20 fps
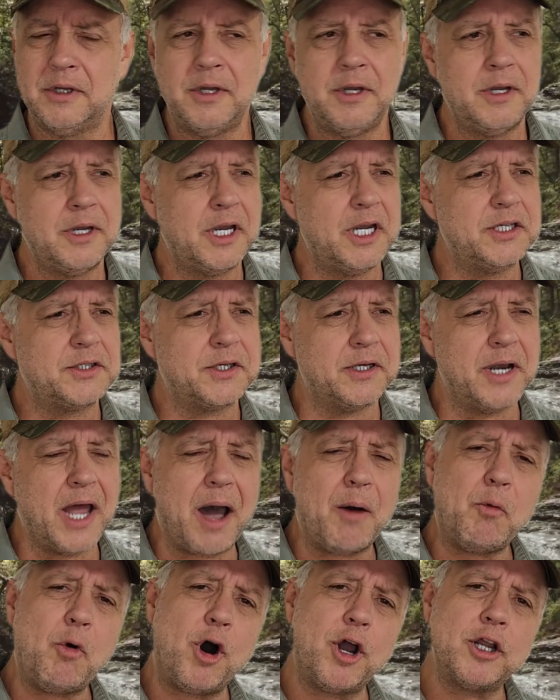He said, and I
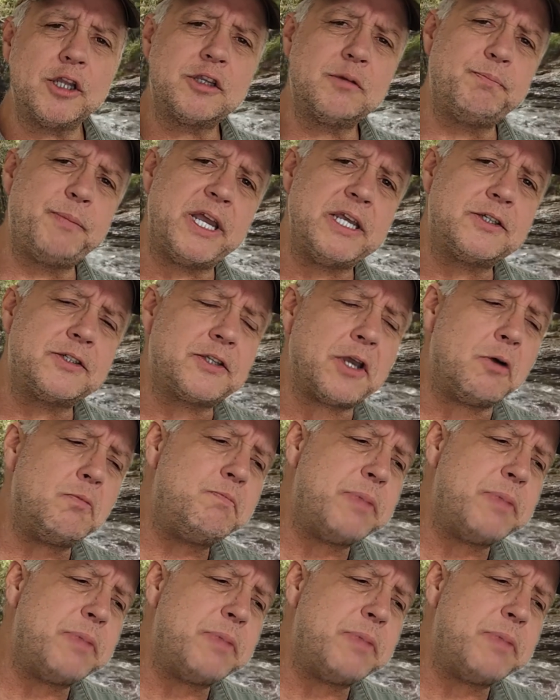want it to be so